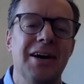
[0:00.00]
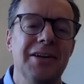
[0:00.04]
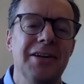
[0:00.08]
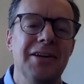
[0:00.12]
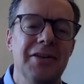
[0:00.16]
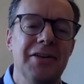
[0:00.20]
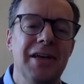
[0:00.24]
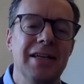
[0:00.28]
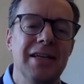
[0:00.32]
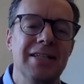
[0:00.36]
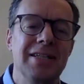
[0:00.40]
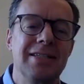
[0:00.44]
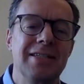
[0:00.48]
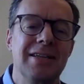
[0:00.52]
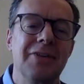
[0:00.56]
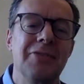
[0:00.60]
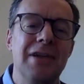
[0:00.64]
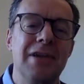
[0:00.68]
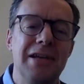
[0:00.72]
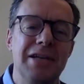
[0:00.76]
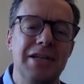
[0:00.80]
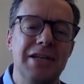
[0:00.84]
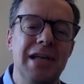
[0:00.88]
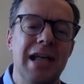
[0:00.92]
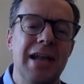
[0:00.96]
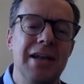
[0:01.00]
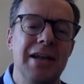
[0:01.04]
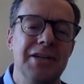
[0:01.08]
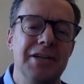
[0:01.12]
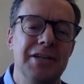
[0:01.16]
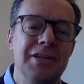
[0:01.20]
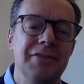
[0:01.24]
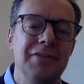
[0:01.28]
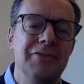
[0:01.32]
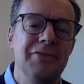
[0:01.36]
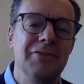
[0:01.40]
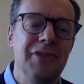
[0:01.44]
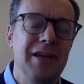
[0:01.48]
aren't you that's the great challenge
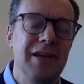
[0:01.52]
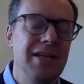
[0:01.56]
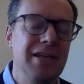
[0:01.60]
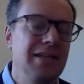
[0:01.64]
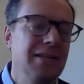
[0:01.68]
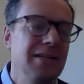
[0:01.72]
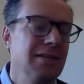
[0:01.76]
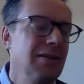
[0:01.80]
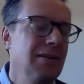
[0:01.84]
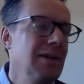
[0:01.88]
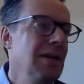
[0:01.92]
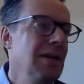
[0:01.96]
you face